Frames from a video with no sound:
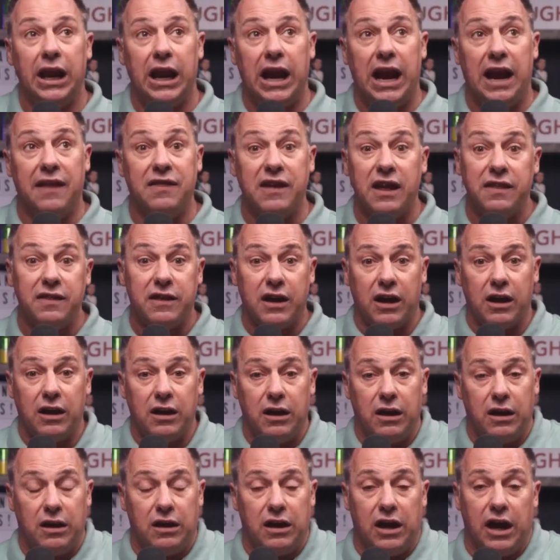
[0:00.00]

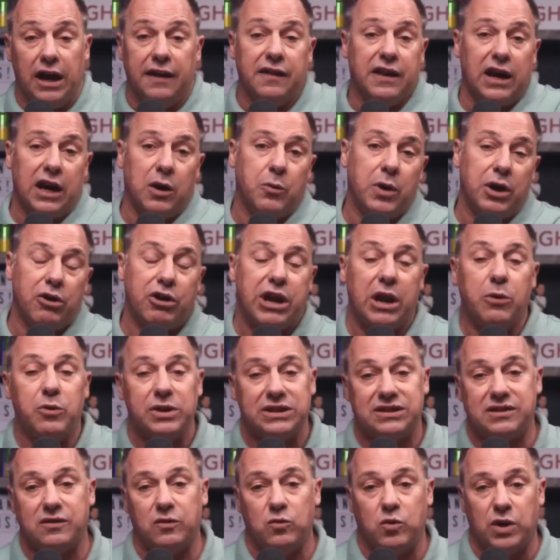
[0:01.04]
then I went, okay,
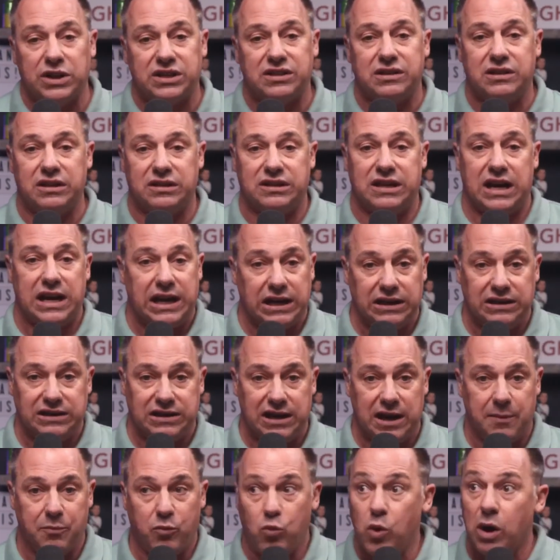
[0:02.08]
what's the second
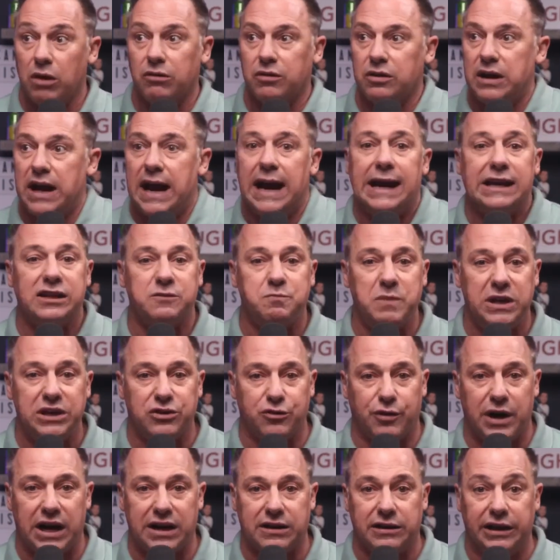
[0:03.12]
step? Well, ask me
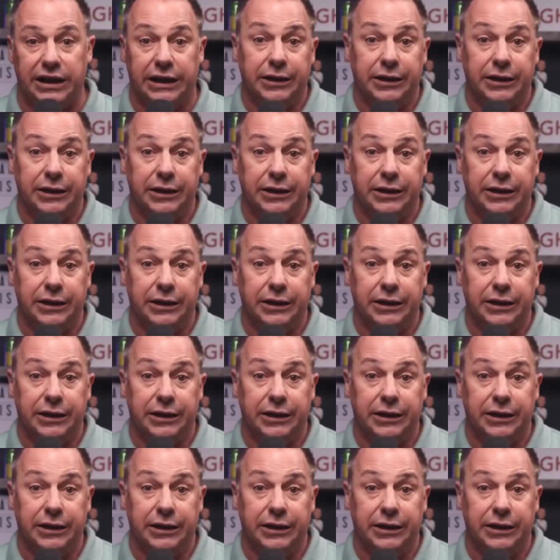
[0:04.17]
directly.